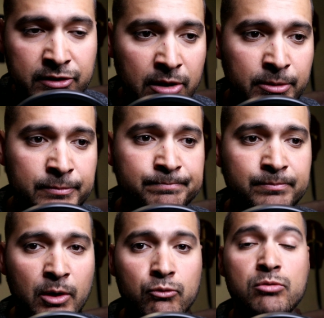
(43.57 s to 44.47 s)
summer,
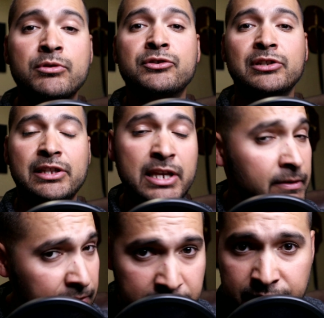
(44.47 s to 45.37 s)
rumored to
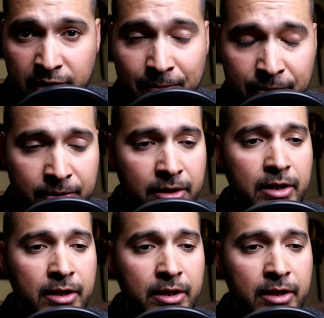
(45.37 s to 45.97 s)
leave in the summer.